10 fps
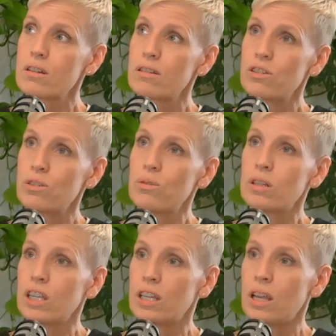do
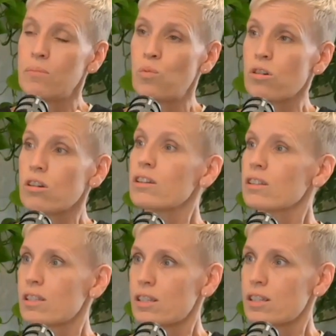it in a more
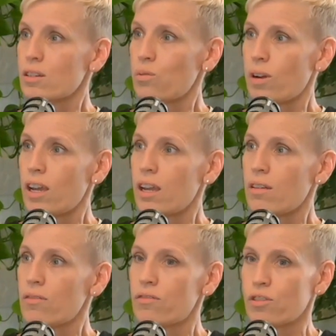holistic way
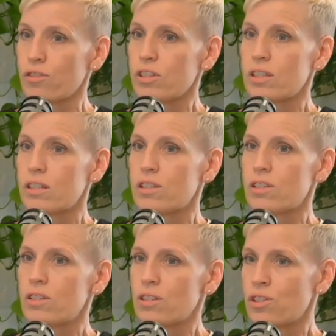versus
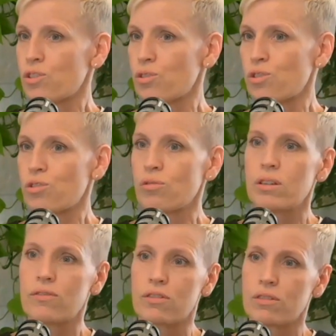surgery
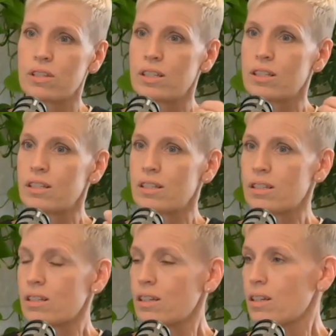
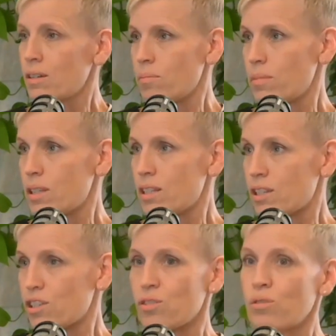versus
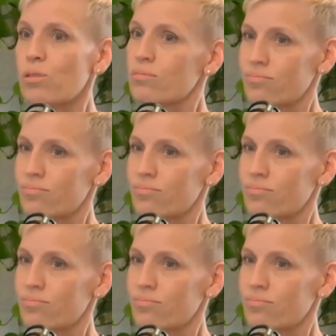medicinal.